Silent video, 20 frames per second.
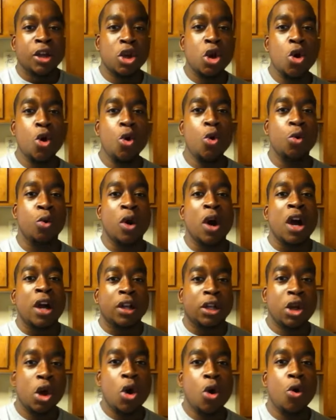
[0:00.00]
You
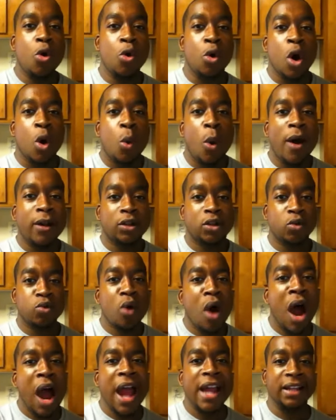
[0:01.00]
do what's
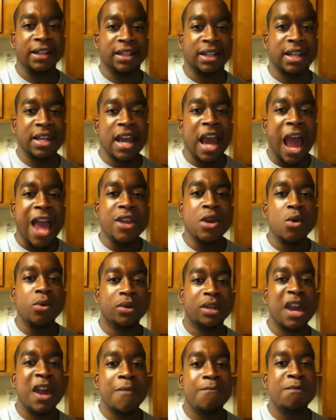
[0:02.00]
right and
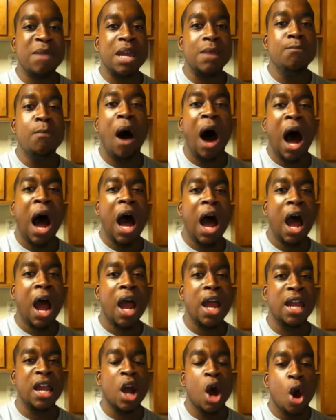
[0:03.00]
you give me
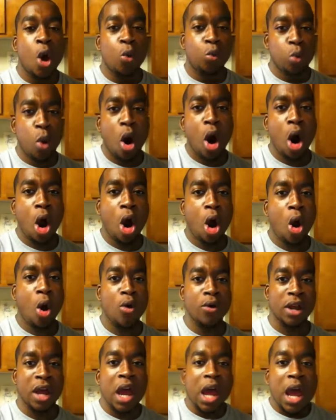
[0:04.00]
my
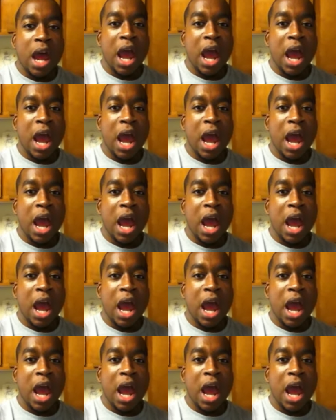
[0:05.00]
world